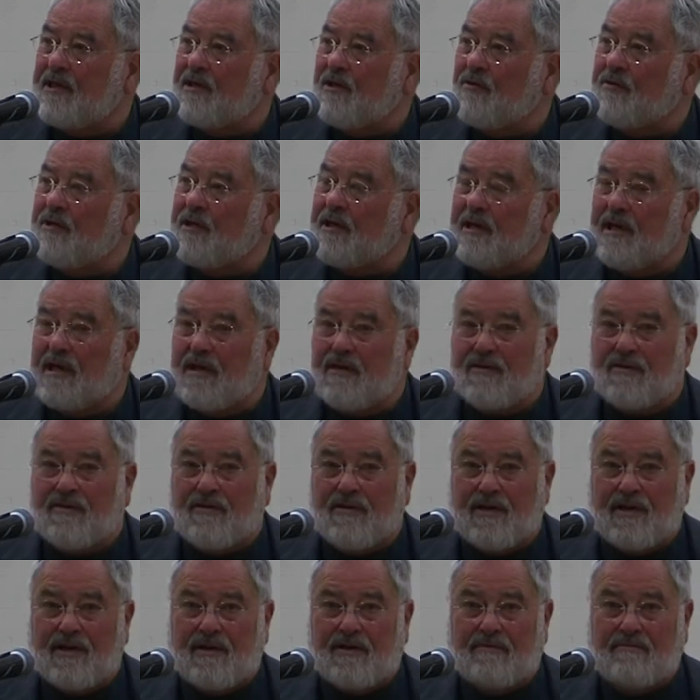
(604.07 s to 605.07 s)
go together
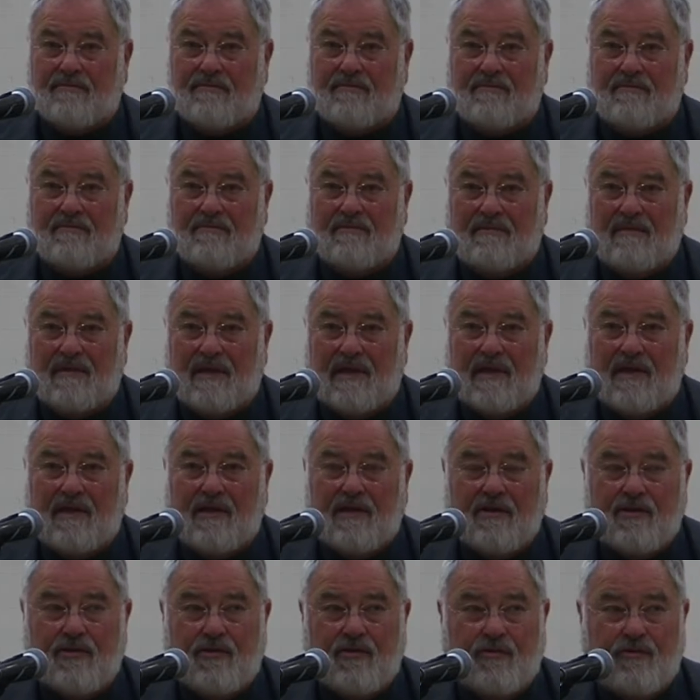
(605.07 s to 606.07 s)
there.
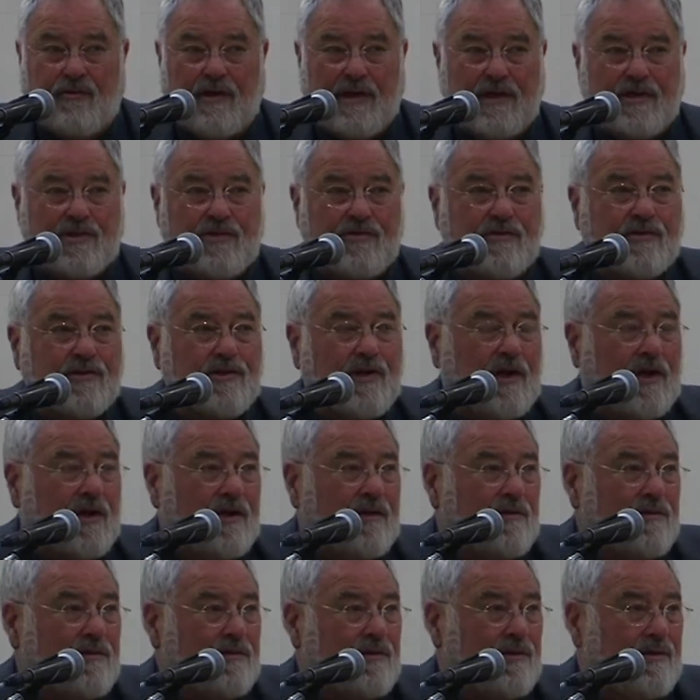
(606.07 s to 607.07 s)
You raise your
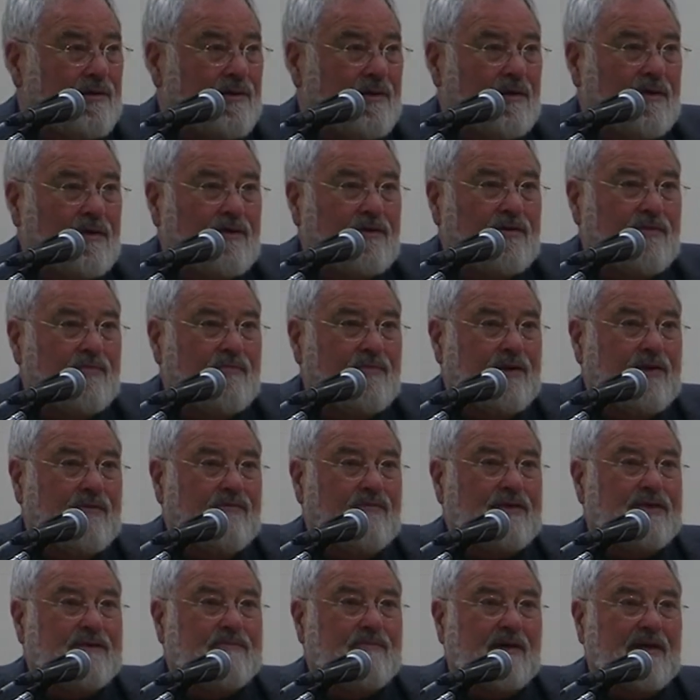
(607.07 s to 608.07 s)
child to be
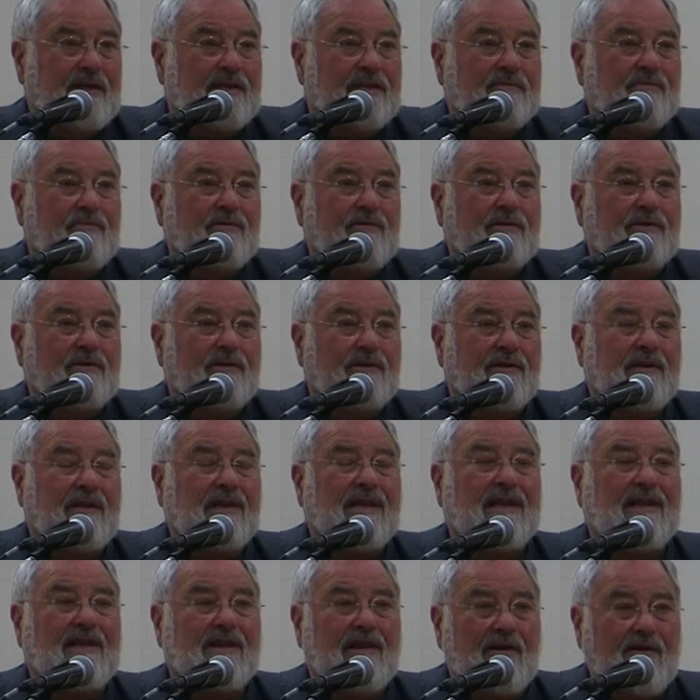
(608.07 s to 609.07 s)
responsible to
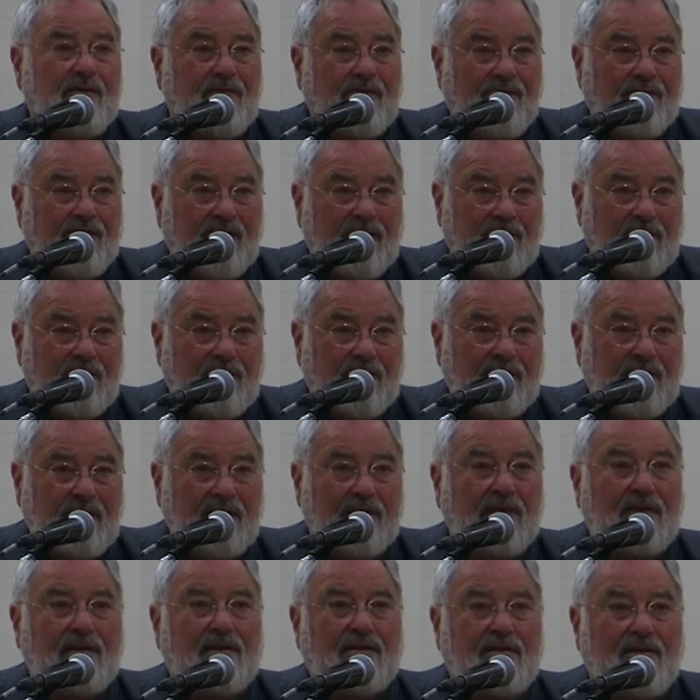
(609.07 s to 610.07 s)
their family,
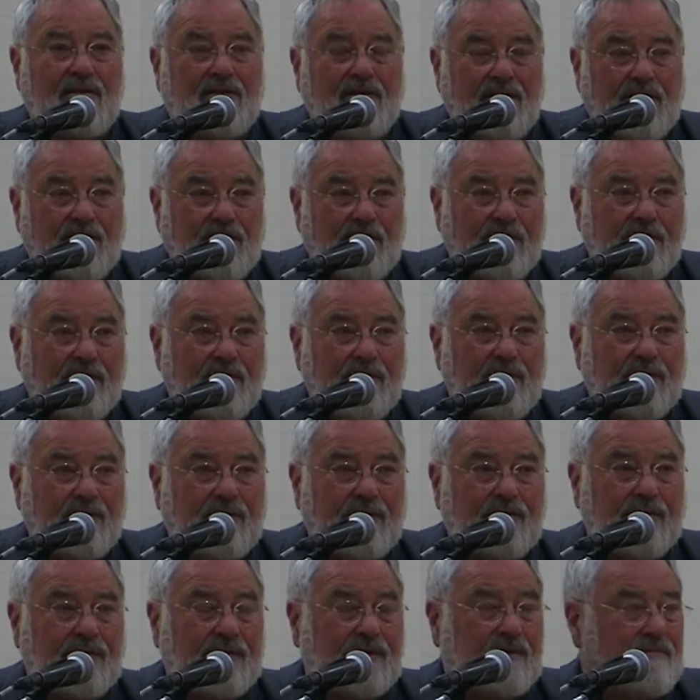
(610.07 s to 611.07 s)
to their
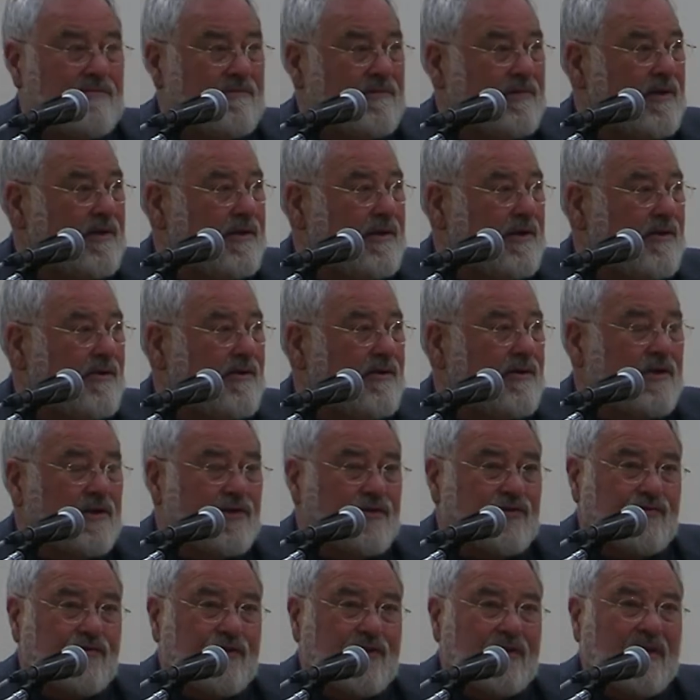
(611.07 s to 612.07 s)
community, to their
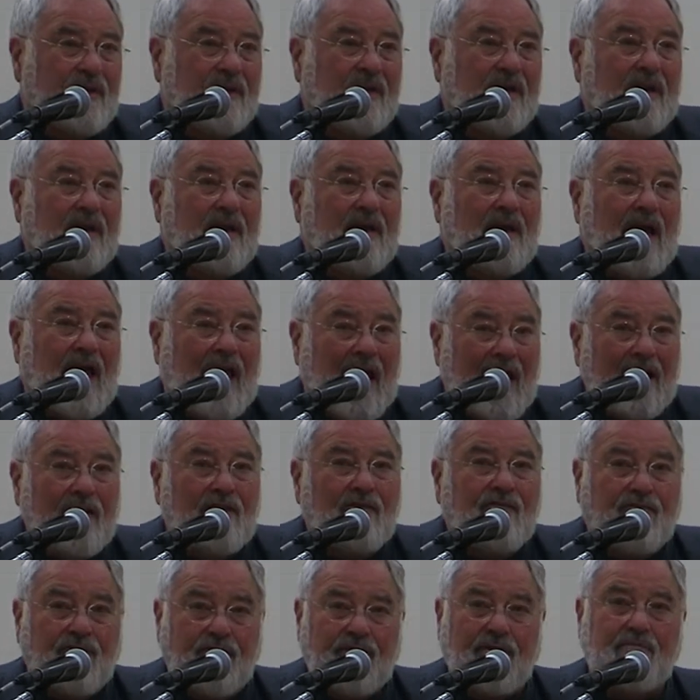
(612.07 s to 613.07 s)
country,
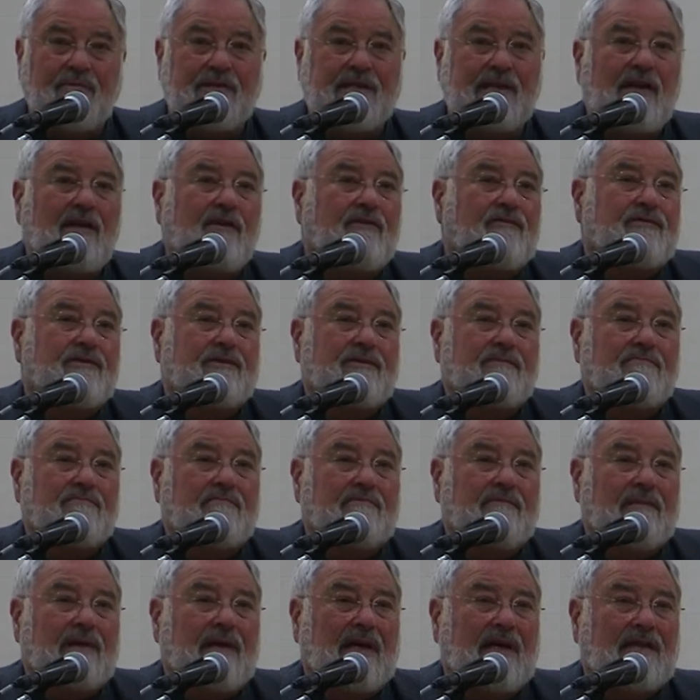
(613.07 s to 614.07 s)
and for themselves
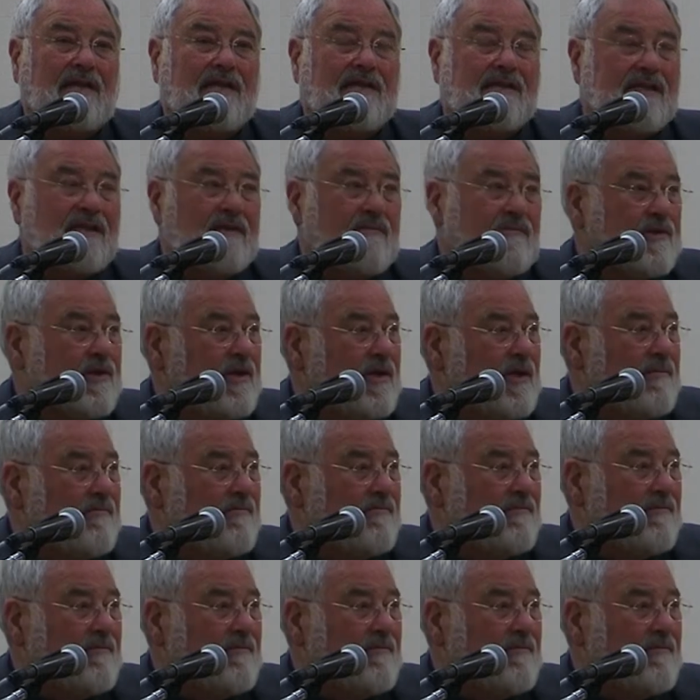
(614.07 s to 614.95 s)
at the same time.